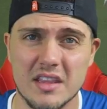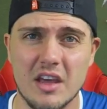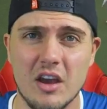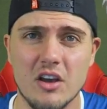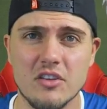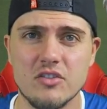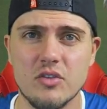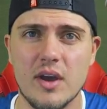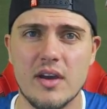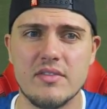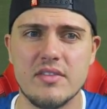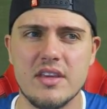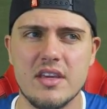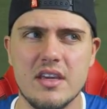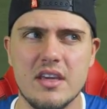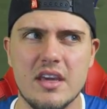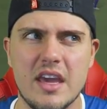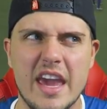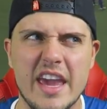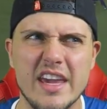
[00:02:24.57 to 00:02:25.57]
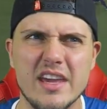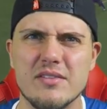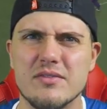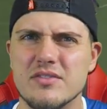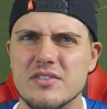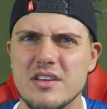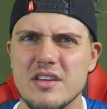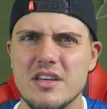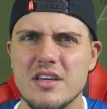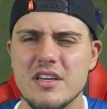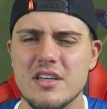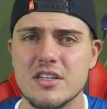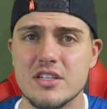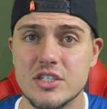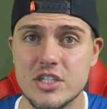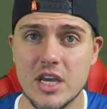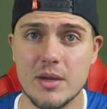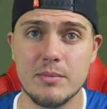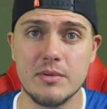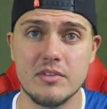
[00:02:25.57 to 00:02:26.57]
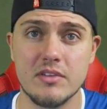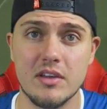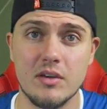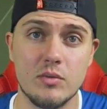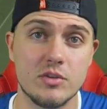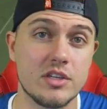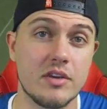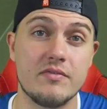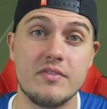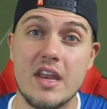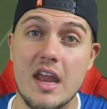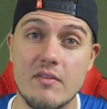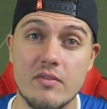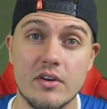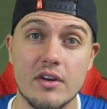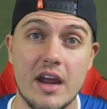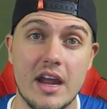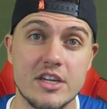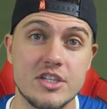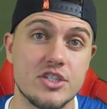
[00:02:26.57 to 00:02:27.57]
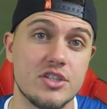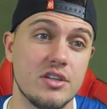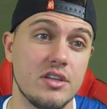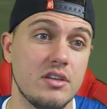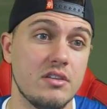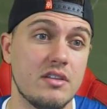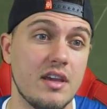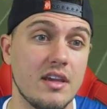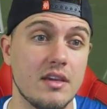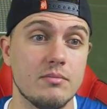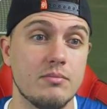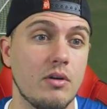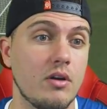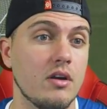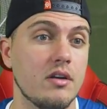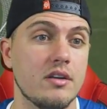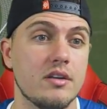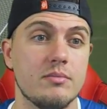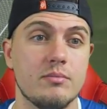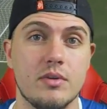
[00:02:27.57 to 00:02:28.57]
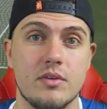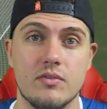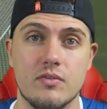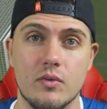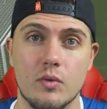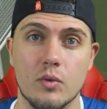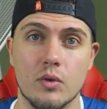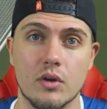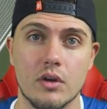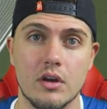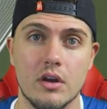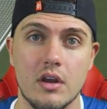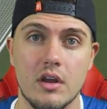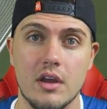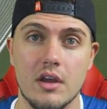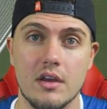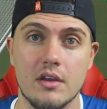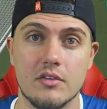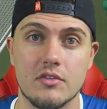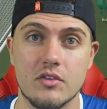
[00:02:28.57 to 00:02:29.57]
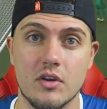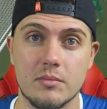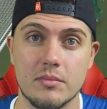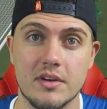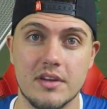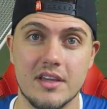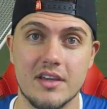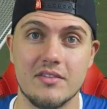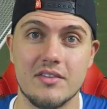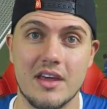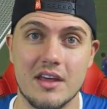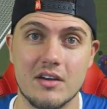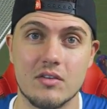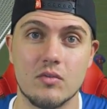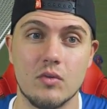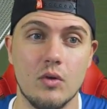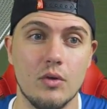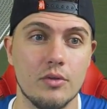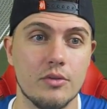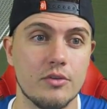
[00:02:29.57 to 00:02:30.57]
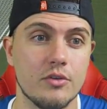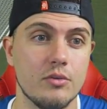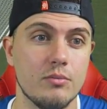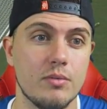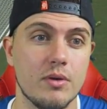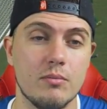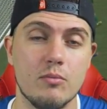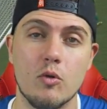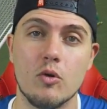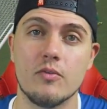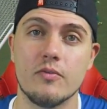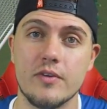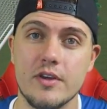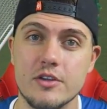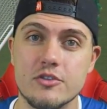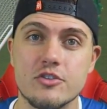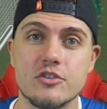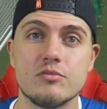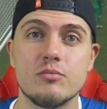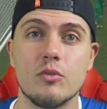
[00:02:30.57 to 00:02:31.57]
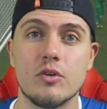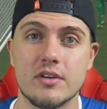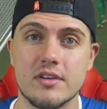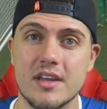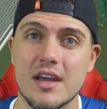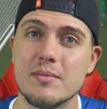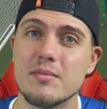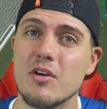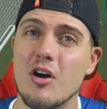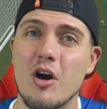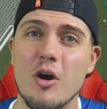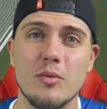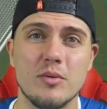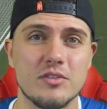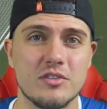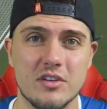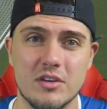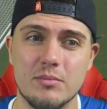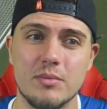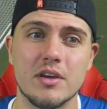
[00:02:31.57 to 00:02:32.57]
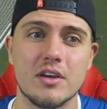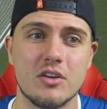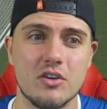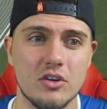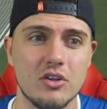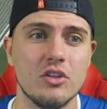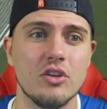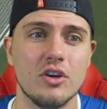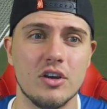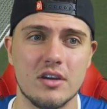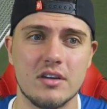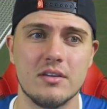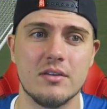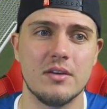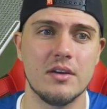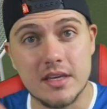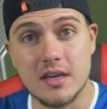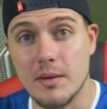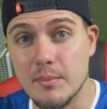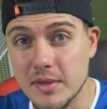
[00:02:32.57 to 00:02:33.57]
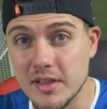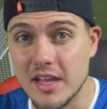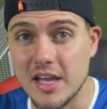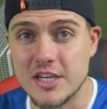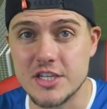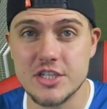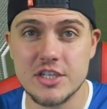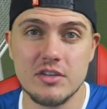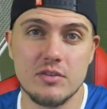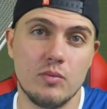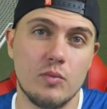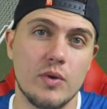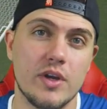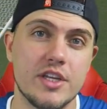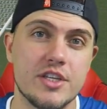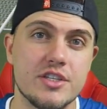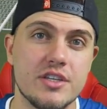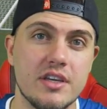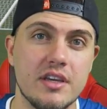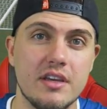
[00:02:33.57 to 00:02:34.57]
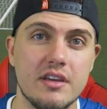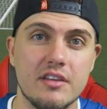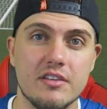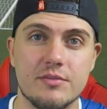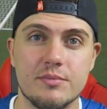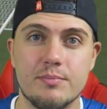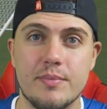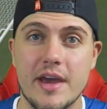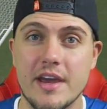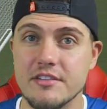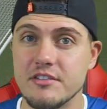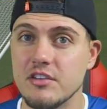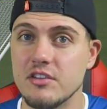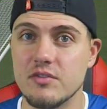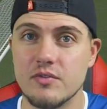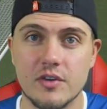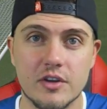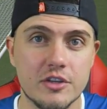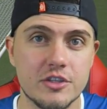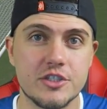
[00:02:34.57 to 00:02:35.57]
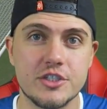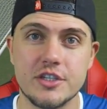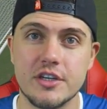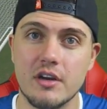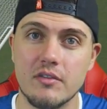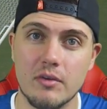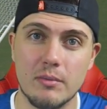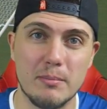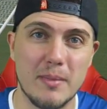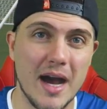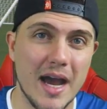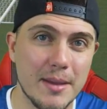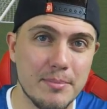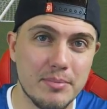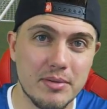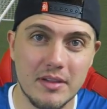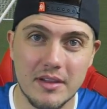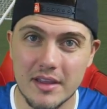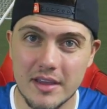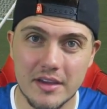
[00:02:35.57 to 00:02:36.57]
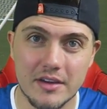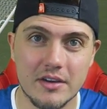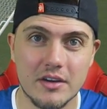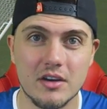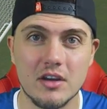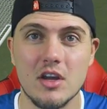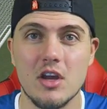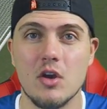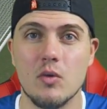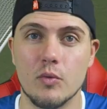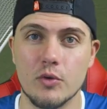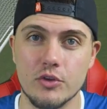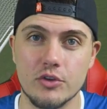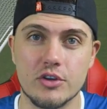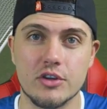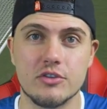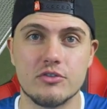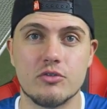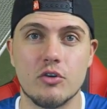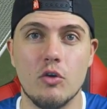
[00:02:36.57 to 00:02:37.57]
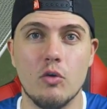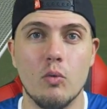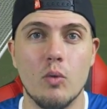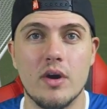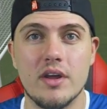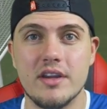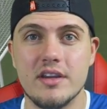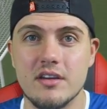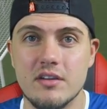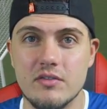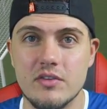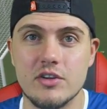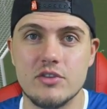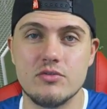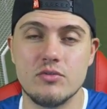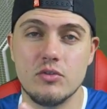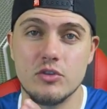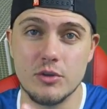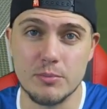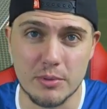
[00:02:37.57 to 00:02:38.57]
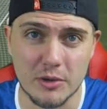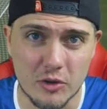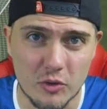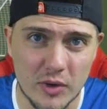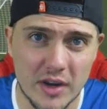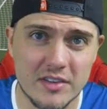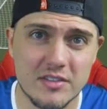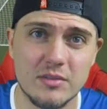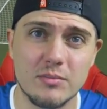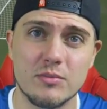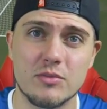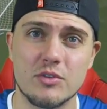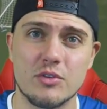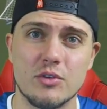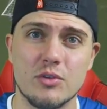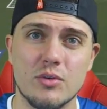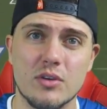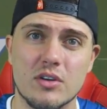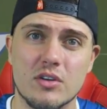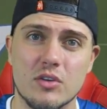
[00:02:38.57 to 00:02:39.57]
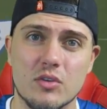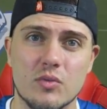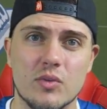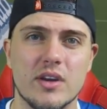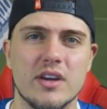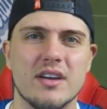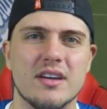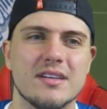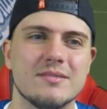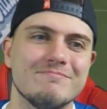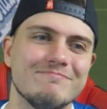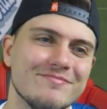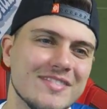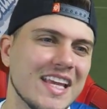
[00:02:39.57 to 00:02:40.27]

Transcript: They also have the AFC Champions League, which I've never actually taken part in before, so I'm going to give that a roll through. But more features, more depth, always going to be a good look. Become a Legend, which is PES's version of a My Player, where you control one individual, you progress them through a career.